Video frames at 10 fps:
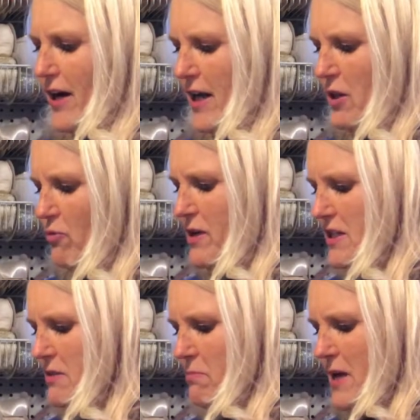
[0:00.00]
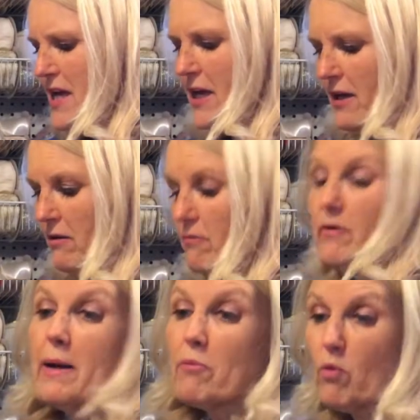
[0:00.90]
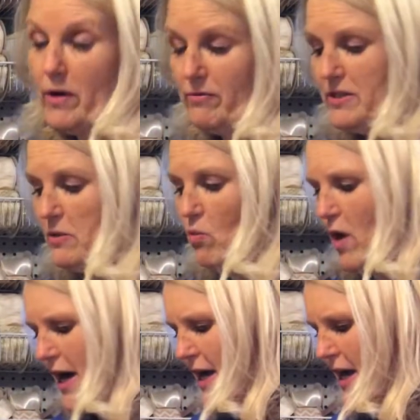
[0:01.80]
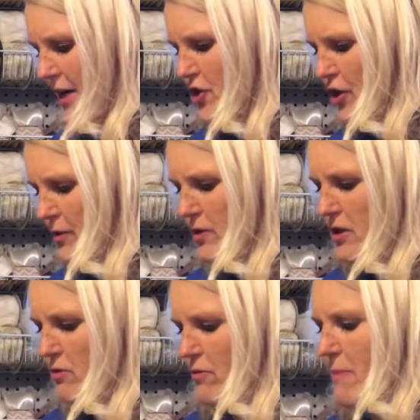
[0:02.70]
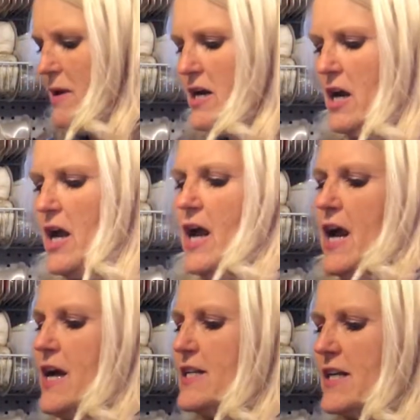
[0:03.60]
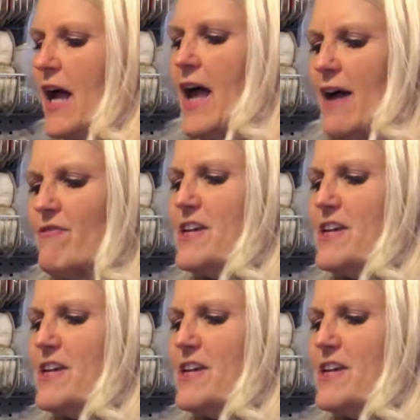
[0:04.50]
and the reason being, number one reason why I chose this ribbon, it's a heavy